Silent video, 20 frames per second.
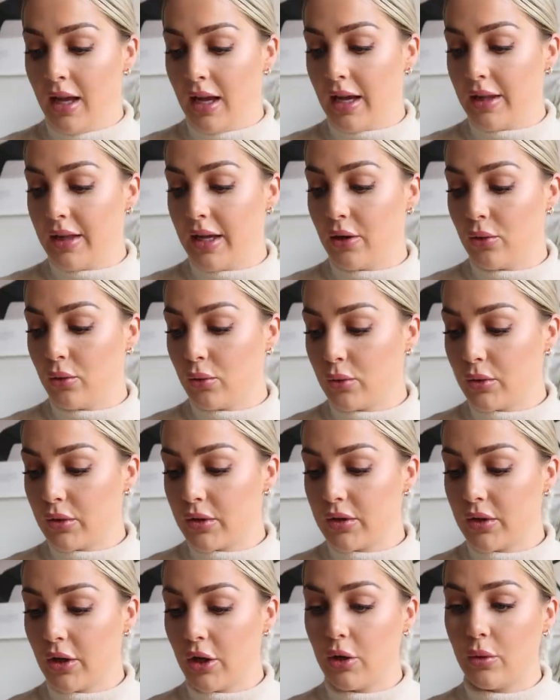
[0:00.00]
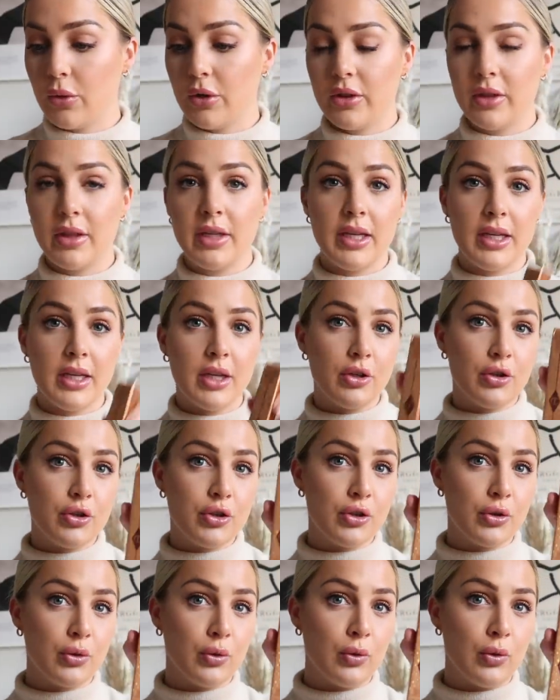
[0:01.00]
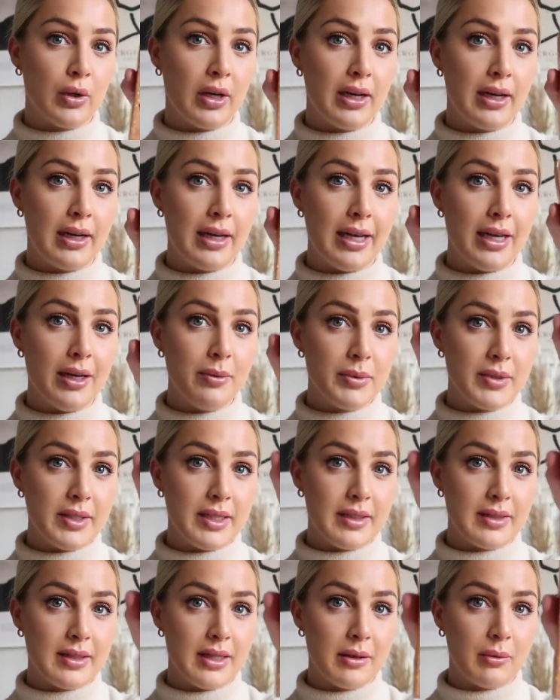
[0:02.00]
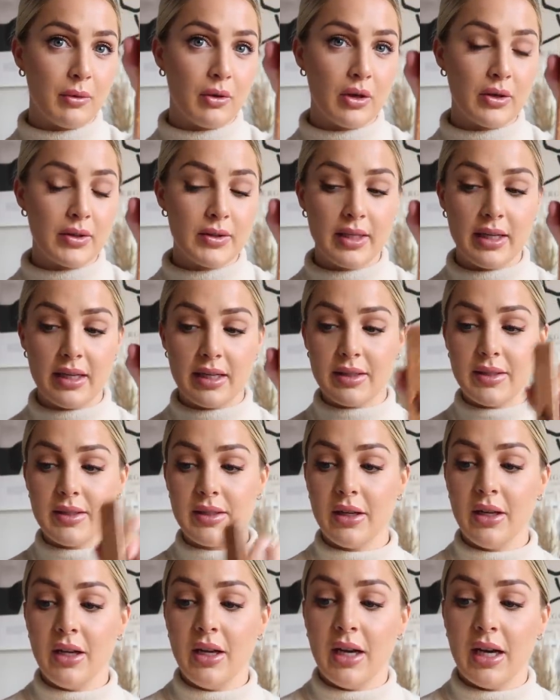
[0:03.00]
And then also the jewel lips, these lip glosses.